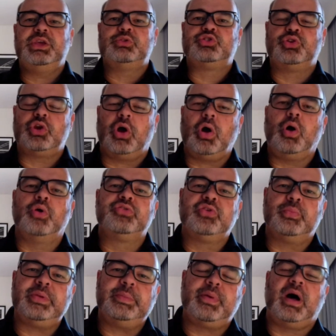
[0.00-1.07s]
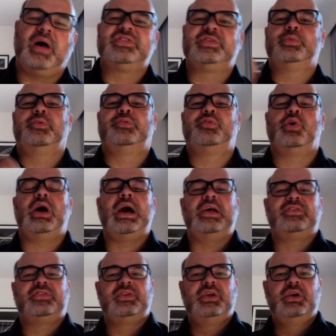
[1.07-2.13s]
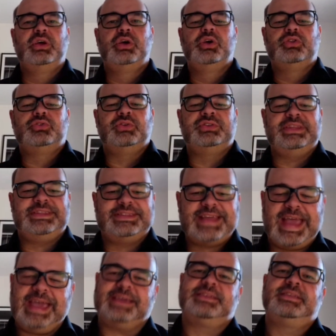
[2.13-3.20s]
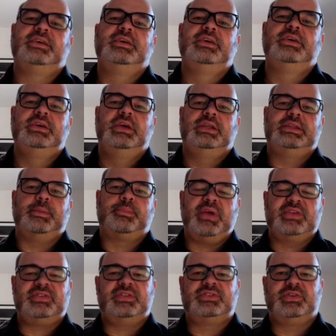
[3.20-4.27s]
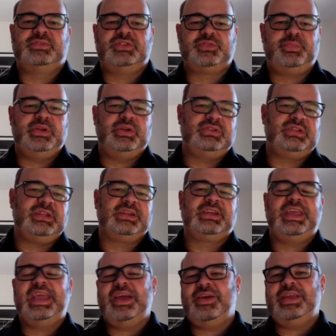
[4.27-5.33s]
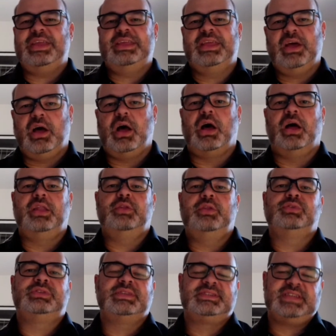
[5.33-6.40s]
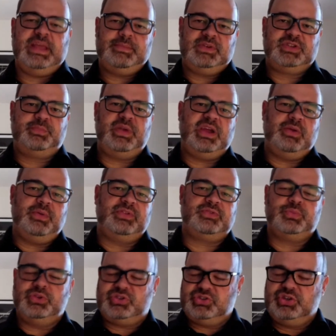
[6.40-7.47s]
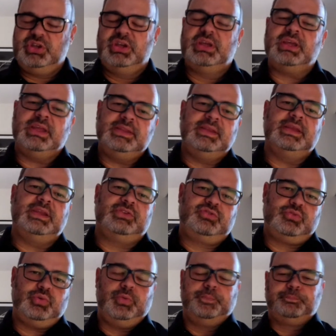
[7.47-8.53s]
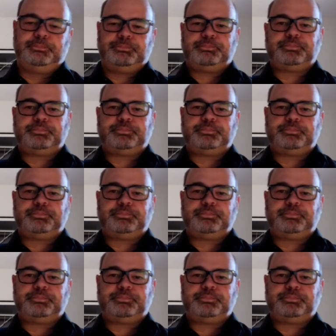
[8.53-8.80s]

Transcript: it should also be possible for us to detect the presence of the spirit and carry on with the same experiments, which indeed is true.